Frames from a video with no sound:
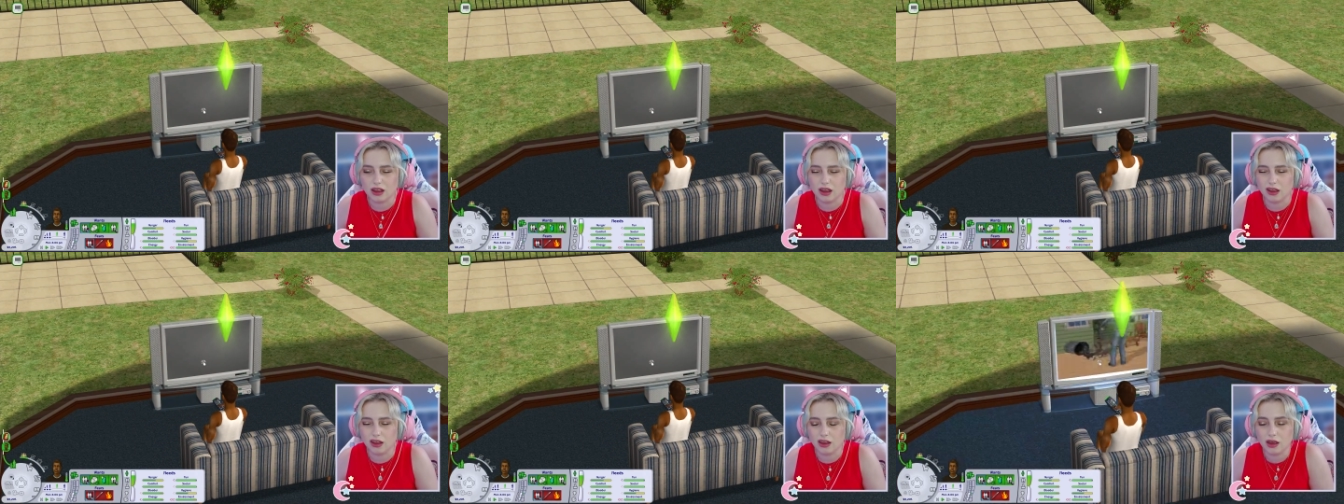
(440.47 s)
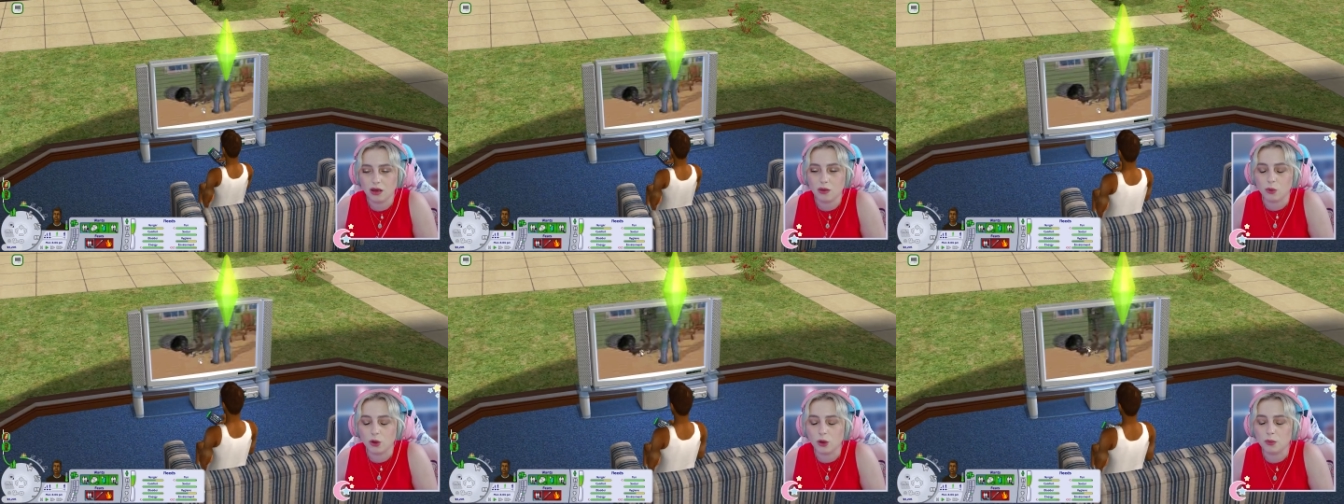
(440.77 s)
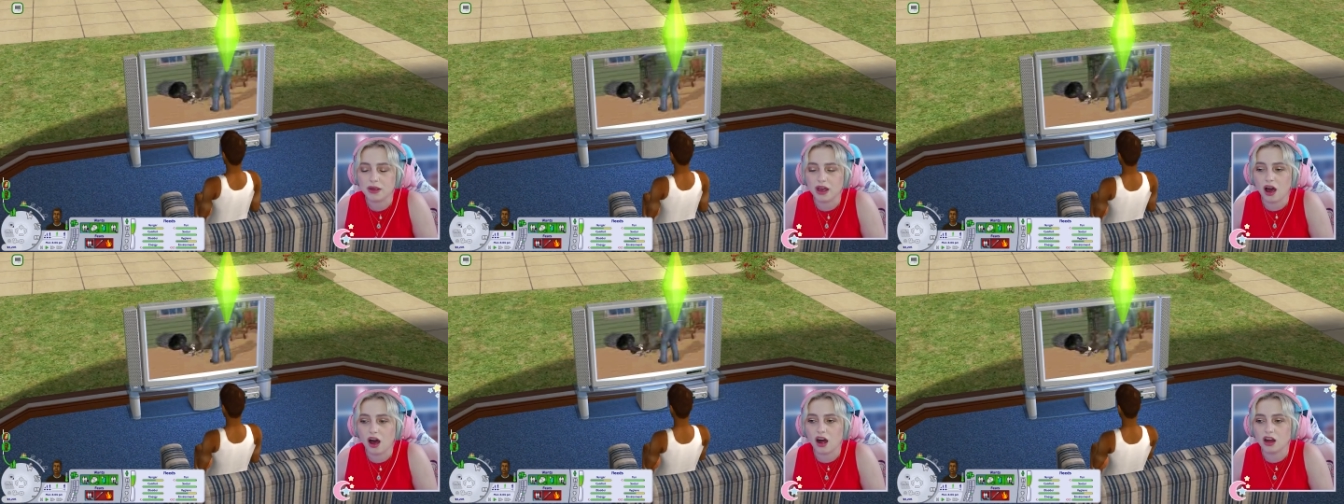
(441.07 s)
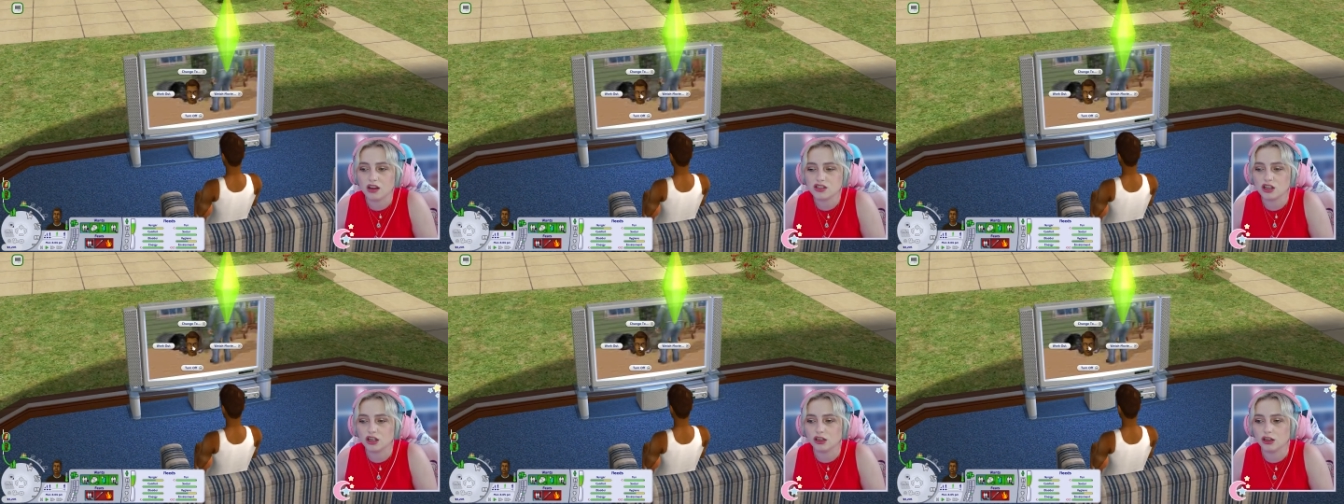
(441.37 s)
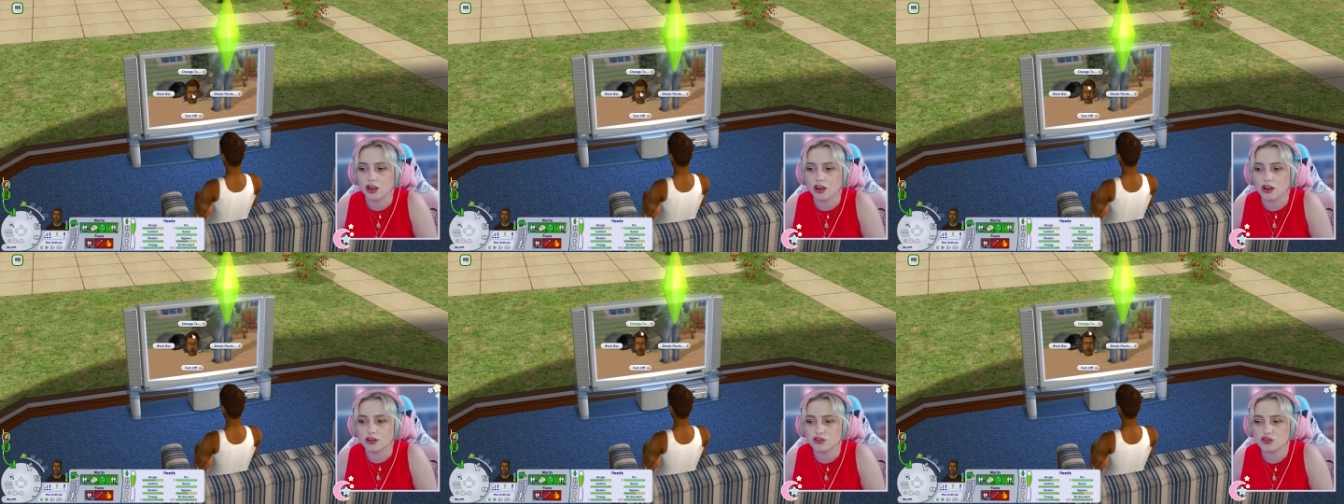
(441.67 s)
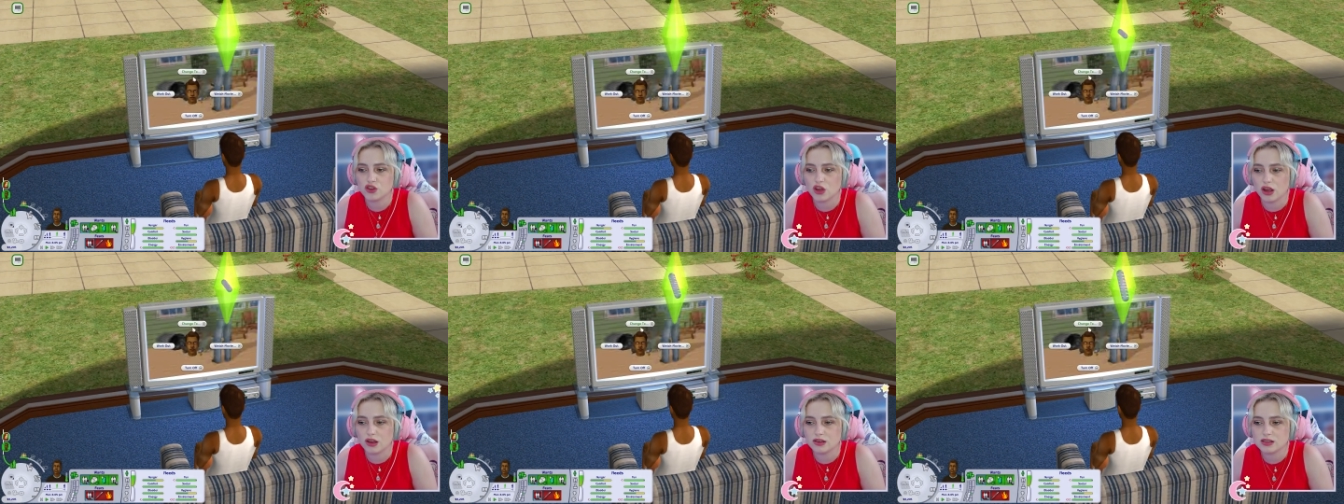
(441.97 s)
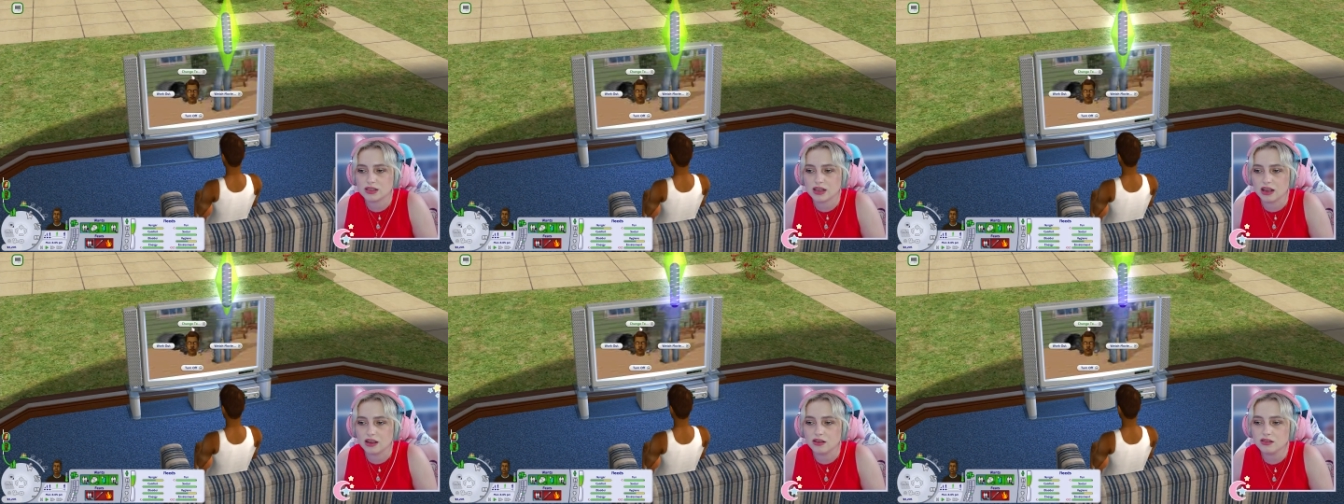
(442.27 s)
it will be hard to learn certain
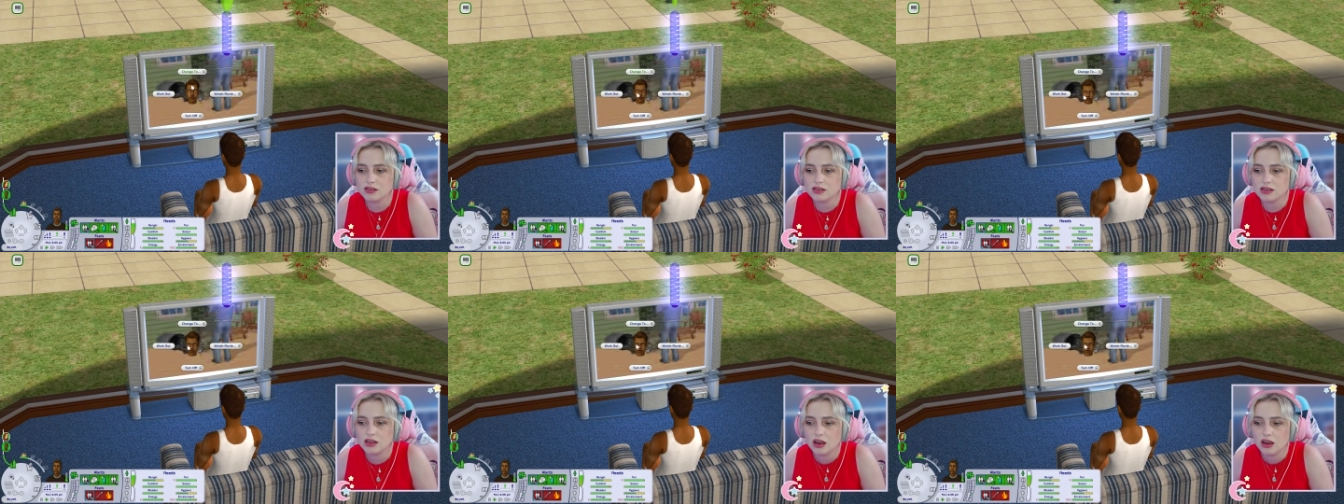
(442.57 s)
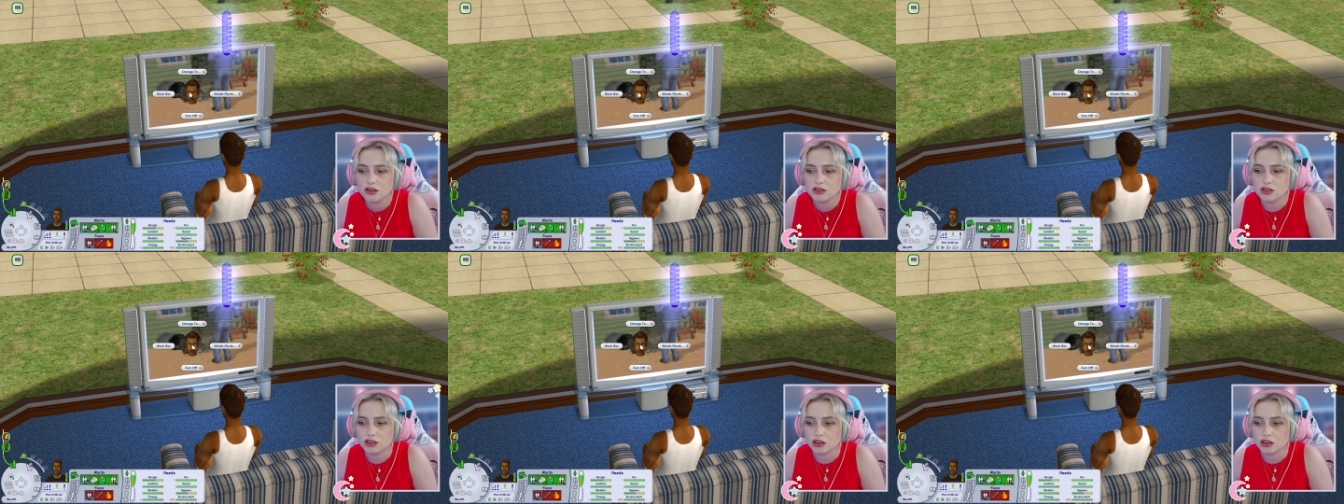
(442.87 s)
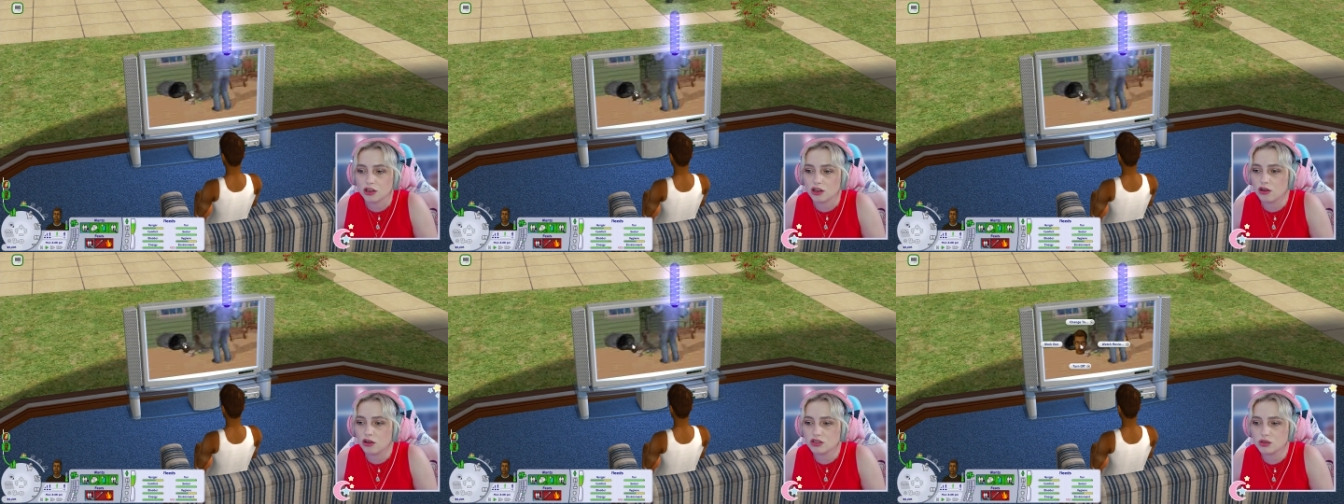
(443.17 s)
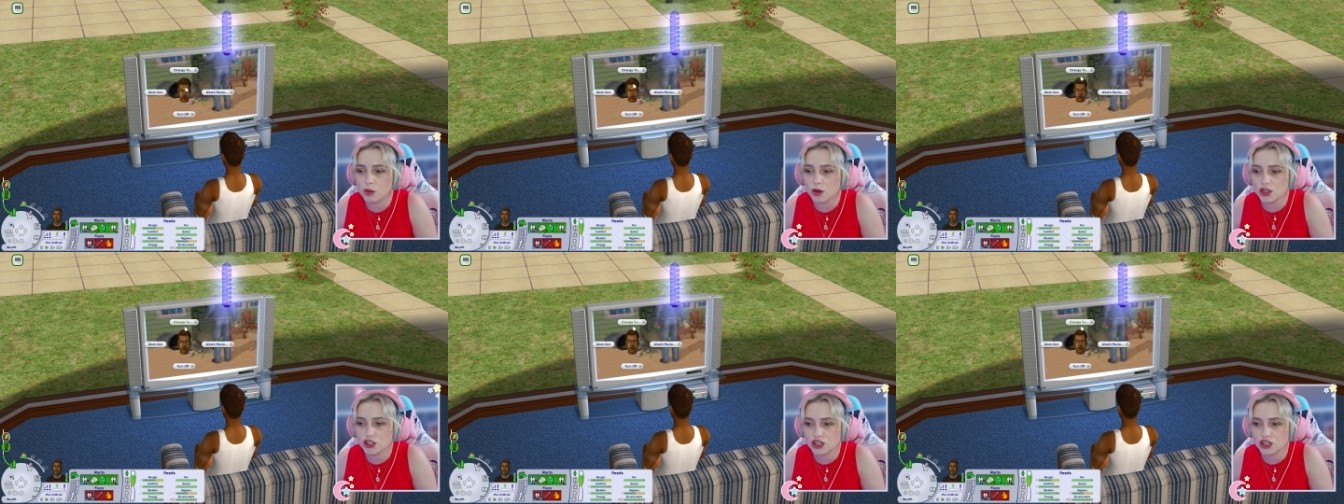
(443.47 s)
skills. So you go to watch